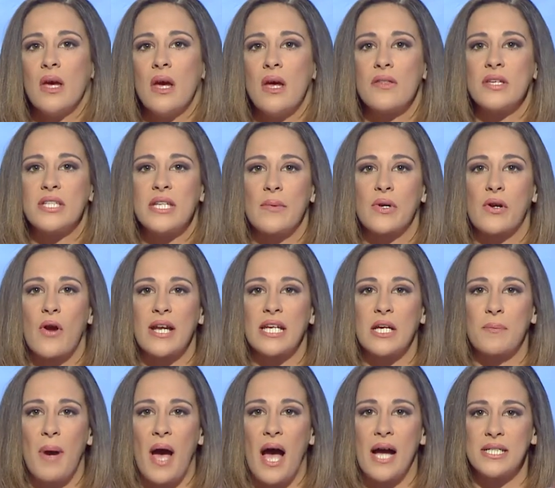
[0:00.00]
The
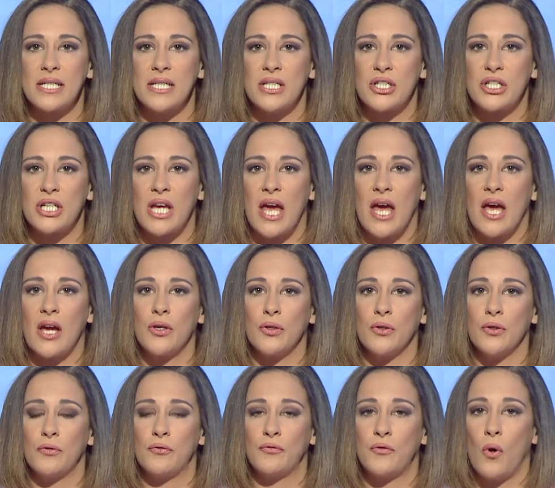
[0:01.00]
Democratic Party chair,
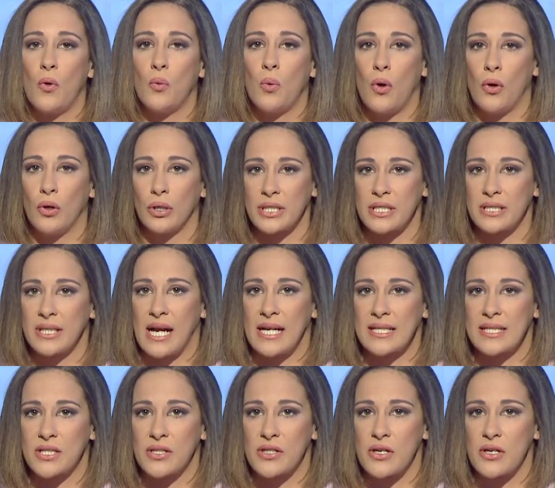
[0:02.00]
who forewarned last